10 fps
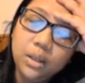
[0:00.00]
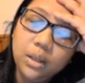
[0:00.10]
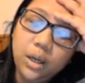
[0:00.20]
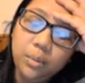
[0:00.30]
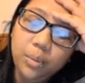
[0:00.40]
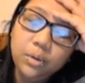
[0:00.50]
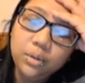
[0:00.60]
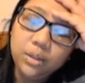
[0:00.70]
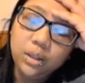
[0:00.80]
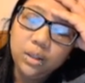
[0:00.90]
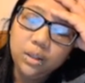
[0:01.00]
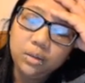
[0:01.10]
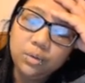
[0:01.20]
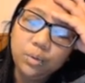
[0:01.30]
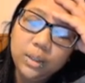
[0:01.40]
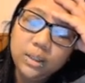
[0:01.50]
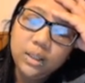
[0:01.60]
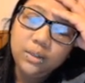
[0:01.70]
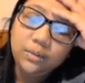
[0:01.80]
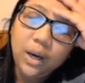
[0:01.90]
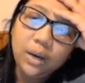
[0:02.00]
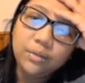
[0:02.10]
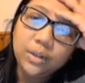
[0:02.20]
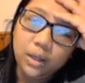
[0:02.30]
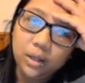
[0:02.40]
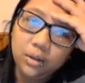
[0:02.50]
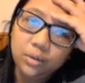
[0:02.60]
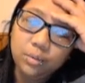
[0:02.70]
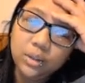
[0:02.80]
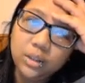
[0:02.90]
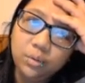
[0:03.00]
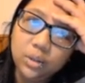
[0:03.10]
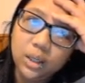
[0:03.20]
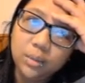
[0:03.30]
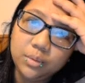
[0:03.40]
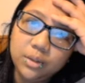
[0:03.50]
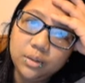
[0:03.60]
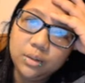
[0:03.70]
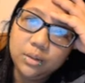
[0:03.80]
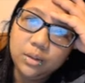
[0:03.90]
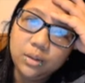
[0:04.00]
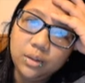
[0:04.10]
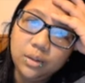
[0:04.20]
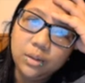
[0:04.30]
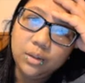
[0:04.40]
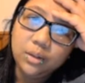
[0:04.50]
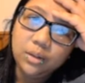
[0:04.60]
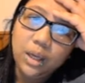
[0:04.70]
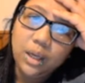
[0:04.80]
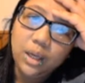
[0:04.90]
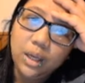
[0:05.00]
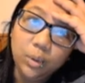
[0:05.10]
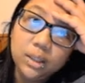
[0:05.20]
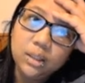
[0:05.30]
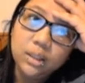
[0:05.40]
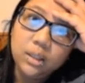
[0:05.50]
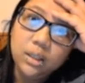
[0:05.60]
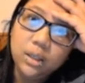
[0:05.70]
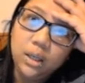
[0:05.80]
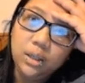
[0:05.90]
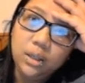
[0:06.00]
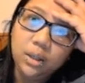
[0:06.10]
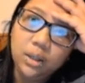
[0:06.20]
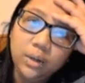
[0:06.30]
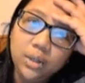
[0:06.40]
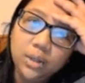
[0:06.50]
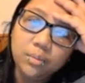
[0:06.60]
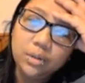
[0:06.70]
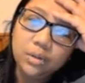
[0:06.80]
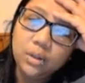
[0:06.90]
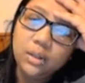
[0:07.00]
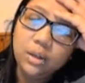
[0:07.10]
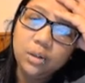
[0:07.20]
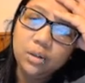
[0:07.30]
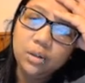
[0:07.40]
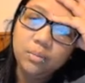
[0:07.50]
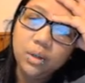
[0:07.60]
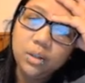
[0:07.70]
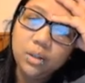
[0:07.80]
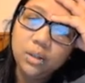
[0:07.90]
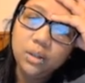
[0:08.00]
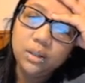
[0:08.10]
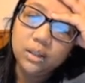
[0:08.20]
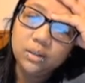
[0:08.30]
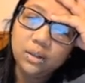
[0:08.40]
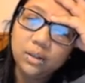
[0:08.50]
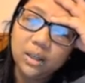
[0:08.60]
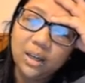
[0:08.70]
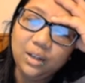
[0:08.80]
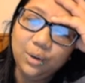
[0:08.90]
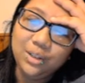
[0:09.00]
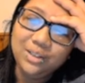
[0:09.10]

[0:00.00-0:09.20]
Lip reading: I'm posting 24 times at once, and I do that 5 times. So that's like 100 listings, and like I don't